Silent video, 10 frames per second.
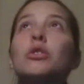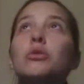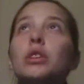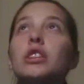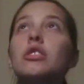
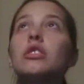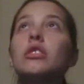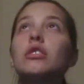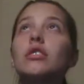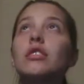which
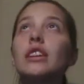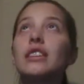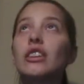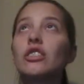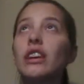is
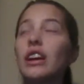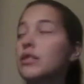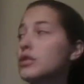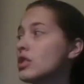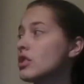actually kind
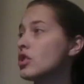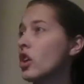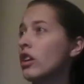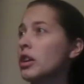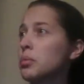of
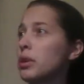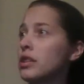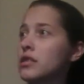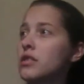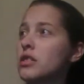dark
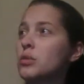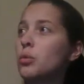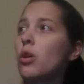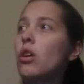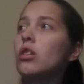because of this
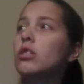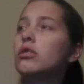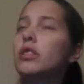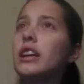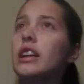wall
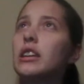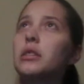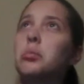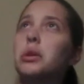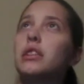right here,
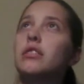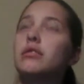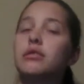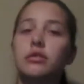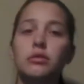but
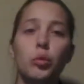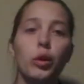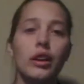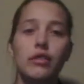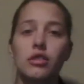
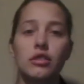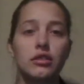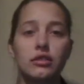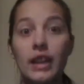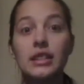whatever.
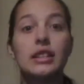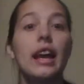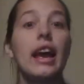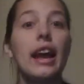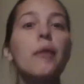
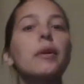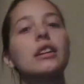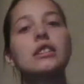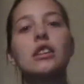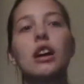Today I wanted
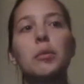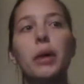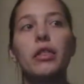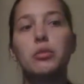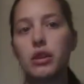to talk
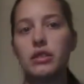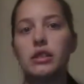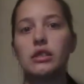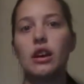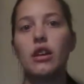about the
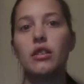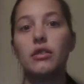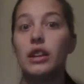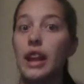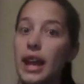process of
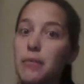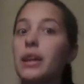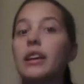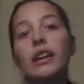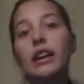
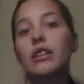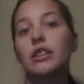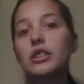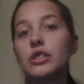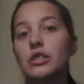naming
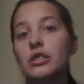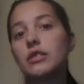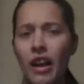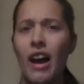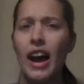characters.
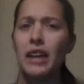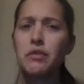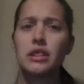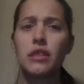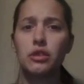I have
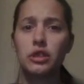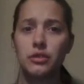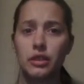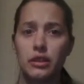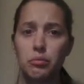several
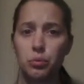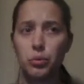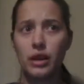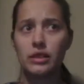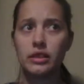different
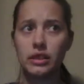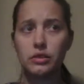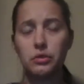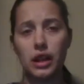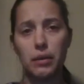processes
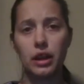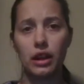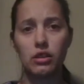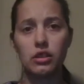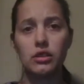for naming
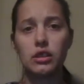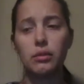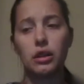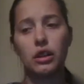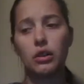characters and I'm
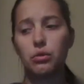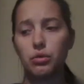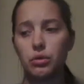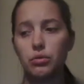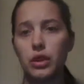going to go
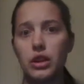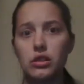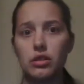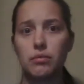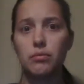through each of
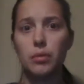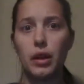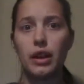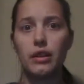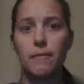them
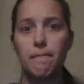and